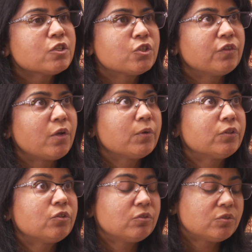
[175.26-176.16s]
So there
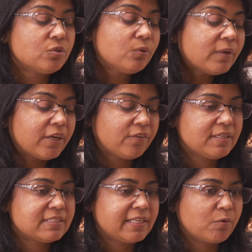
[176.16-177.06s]
were two
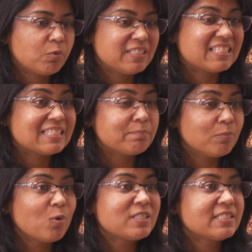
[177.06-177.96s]
areas that were the
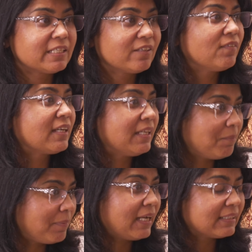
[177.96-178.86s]
most significant
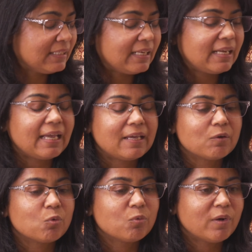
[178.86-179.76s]
impact that I had.
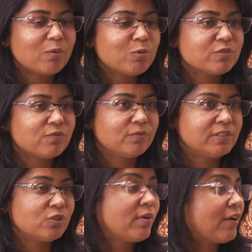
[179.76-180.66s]
One was
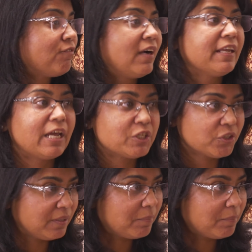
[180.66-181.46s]
direct financial